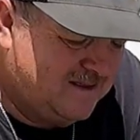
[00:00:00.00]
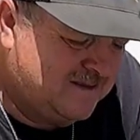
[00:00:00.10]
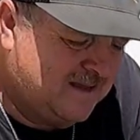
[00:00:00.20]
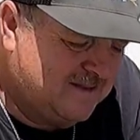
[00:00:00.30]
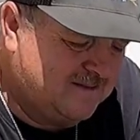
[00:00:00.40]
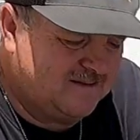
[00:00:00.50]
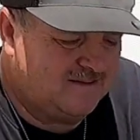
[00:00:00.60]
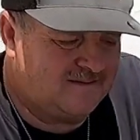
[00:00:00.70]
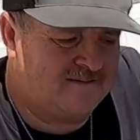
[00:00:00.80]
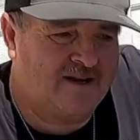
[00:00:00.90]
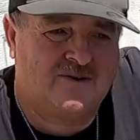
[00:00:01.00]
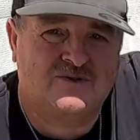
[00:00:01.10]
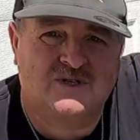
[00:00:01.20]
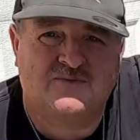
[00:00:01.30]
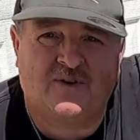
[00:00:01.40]
yet they
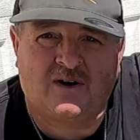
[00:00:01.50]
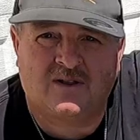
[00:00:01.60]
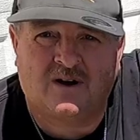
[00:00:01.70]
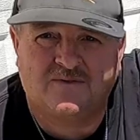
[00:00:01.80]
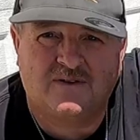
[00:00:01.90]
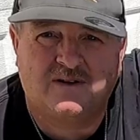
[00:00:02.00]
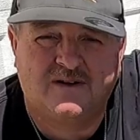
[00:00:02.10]
don't just fall off.